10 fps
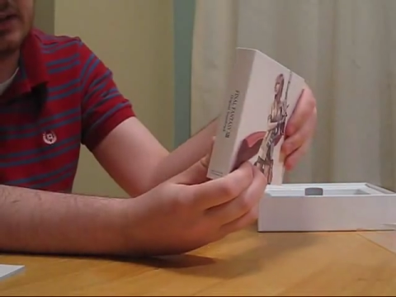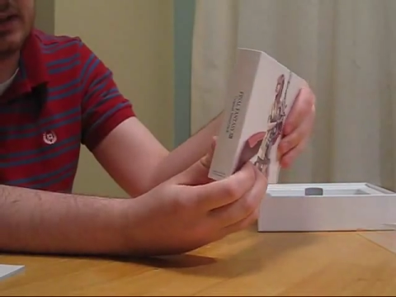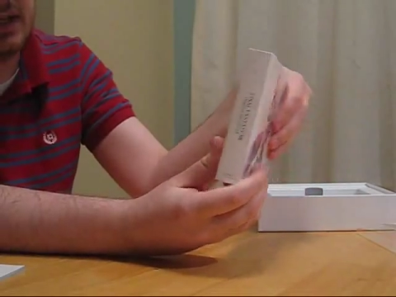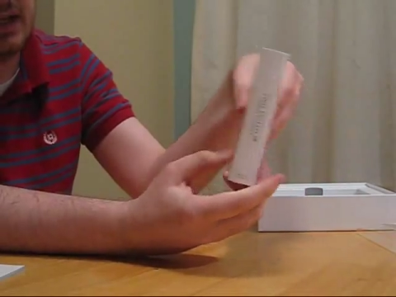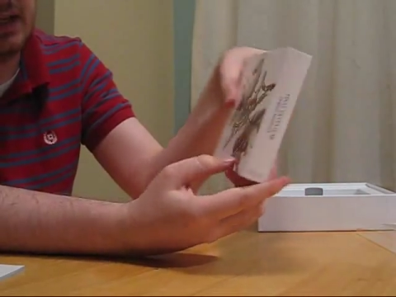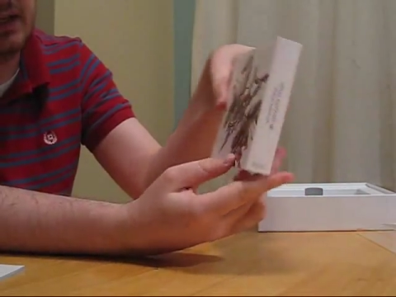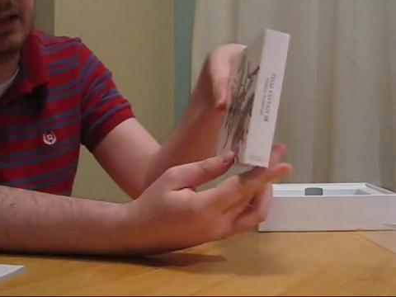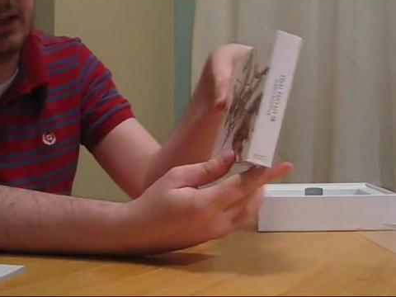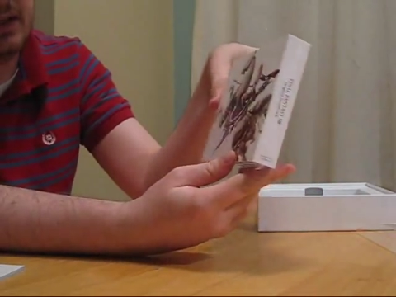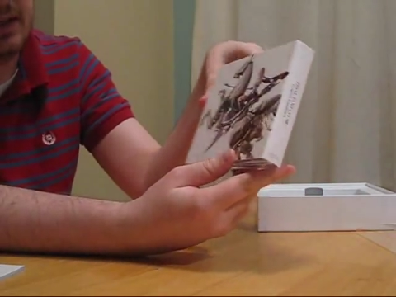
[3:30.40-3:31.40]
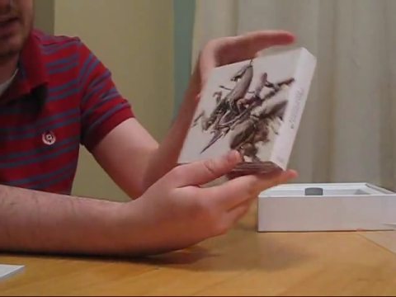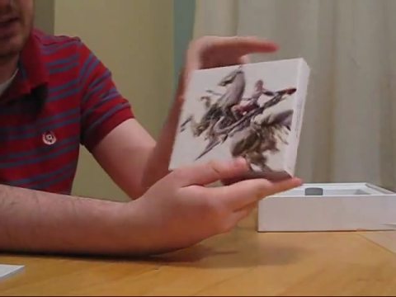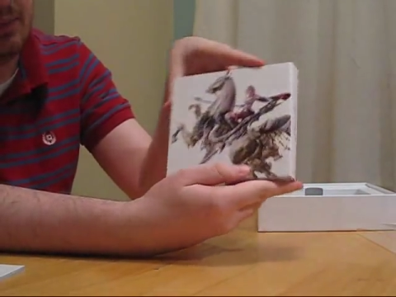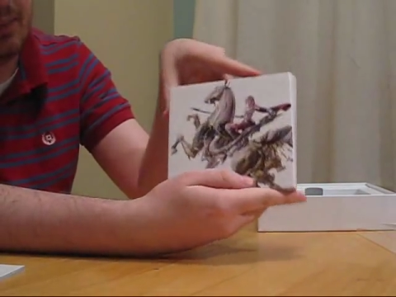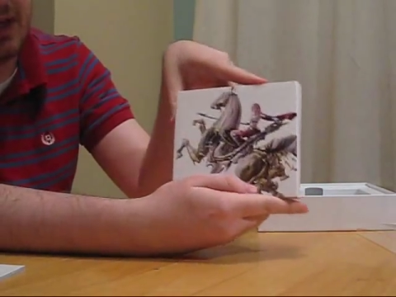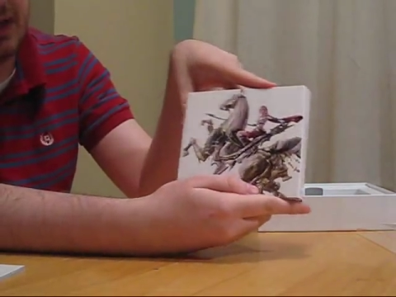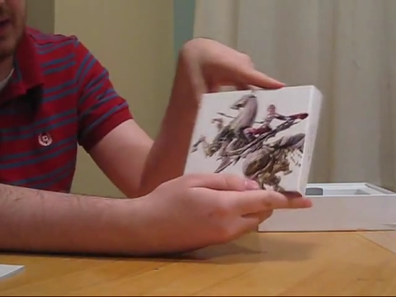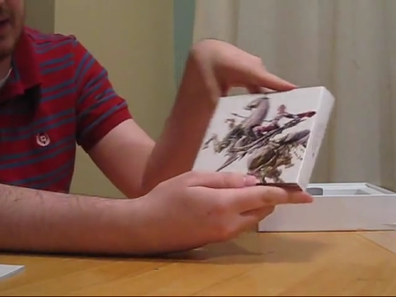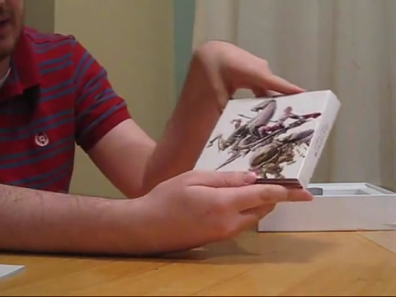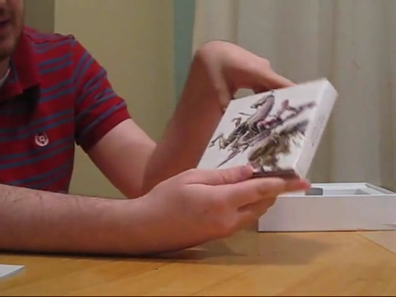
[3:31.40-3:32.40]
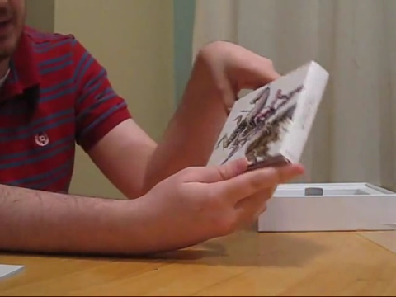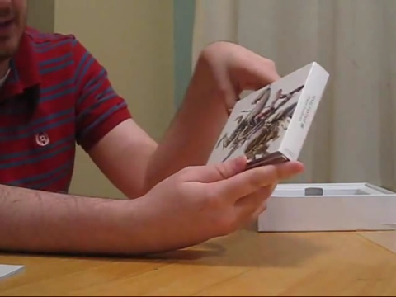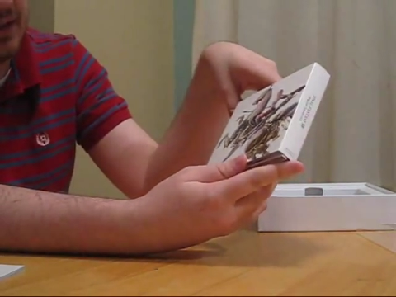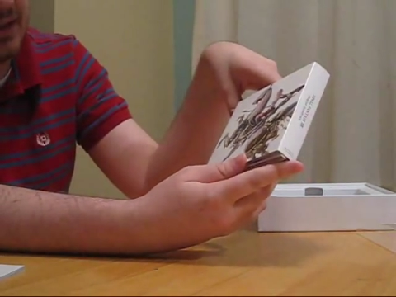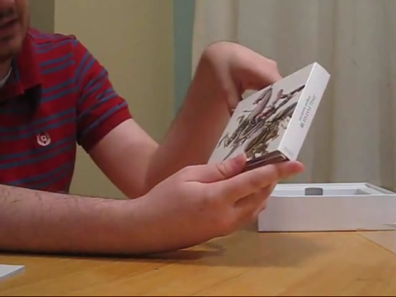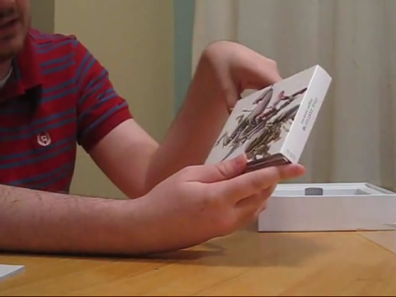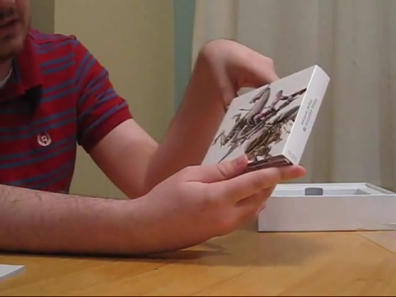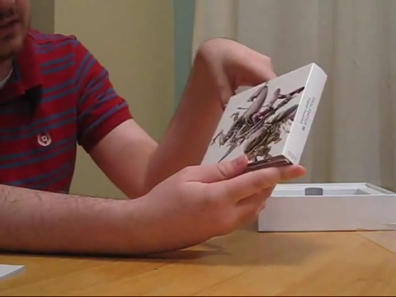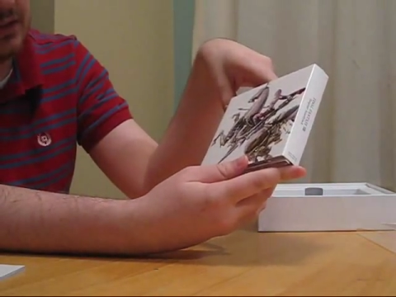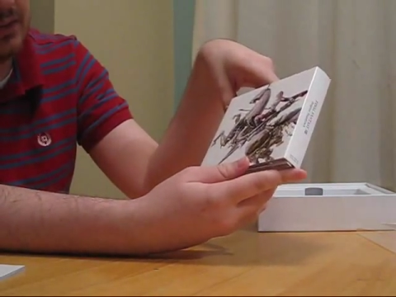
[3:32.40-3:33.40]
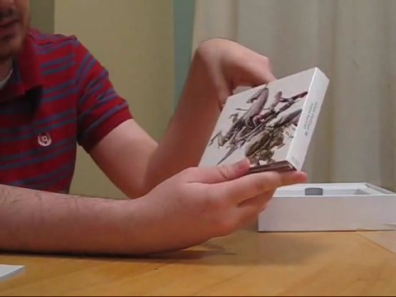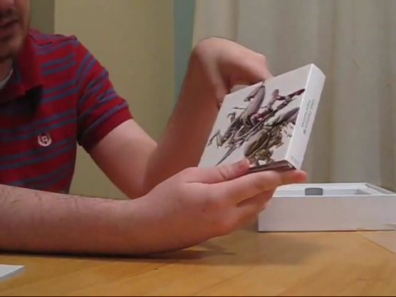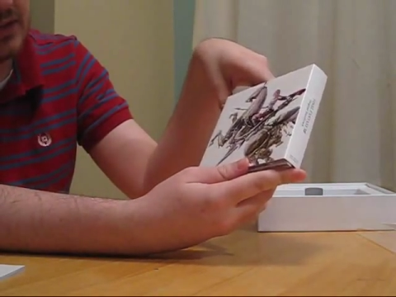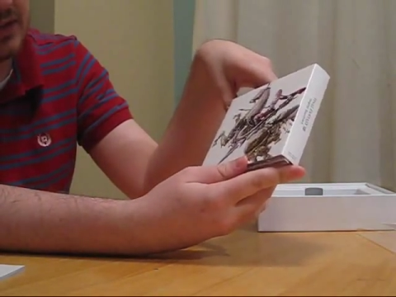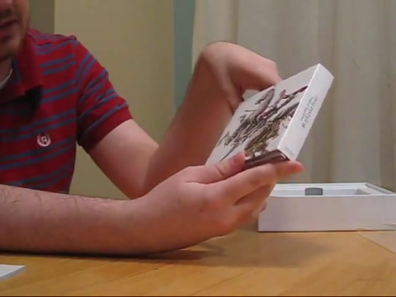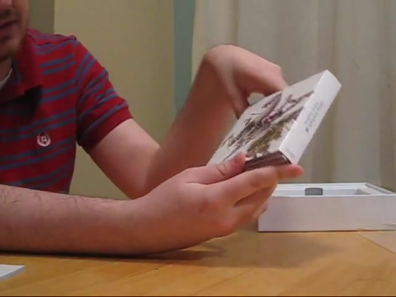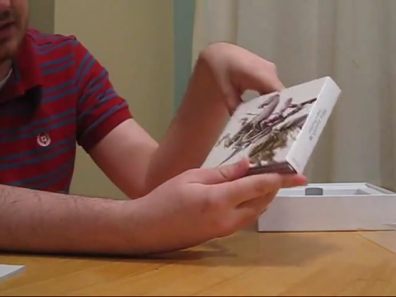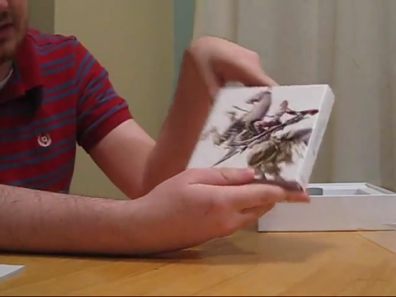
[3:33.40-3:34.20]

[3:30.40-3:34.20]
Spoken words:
[unreadable: no face in view]